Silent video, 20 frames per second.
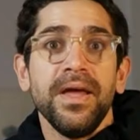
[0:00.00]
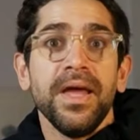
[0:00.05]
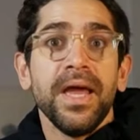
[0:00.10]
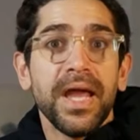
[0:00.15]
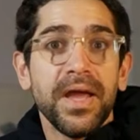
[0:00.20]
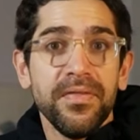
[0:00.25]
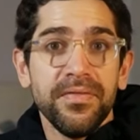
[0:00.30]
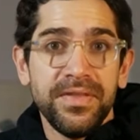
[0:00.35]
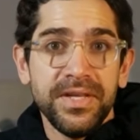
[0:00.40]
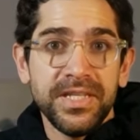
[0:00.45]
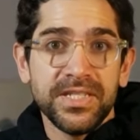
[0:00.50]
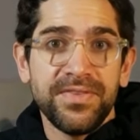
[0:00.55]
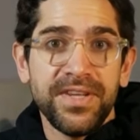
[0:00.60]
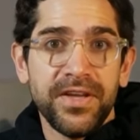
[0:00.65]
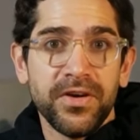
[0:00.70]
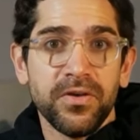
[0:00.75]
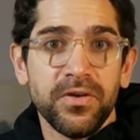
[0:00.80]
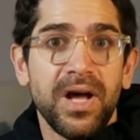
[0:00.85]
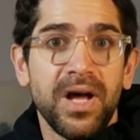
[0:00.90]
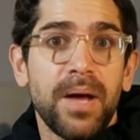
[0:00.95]
In this
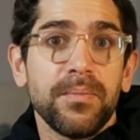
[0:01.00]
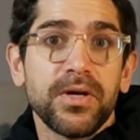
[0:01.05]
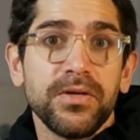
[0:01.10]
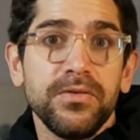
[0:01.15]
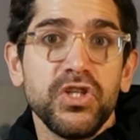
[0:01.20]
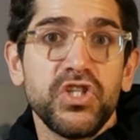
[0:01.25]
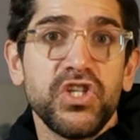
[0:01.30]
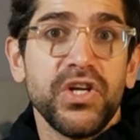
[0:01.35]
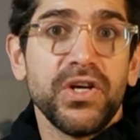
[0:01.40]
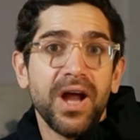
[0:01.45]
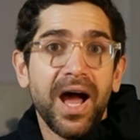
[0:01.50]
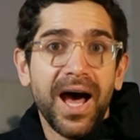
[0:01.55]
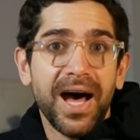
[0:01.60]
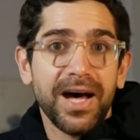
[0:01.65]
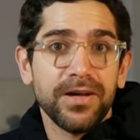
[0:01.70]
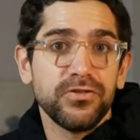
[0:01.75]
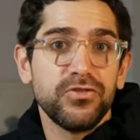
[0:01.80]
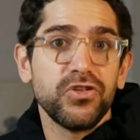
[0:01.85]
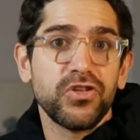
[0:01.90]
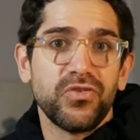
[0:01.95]
video, I'm going to share
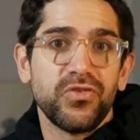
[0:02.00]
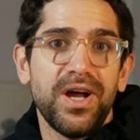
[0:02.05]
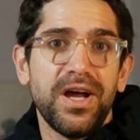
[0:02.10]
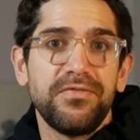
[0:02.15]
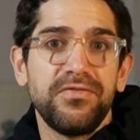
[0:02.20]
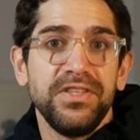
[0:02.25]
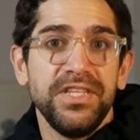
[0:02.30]
how to craft the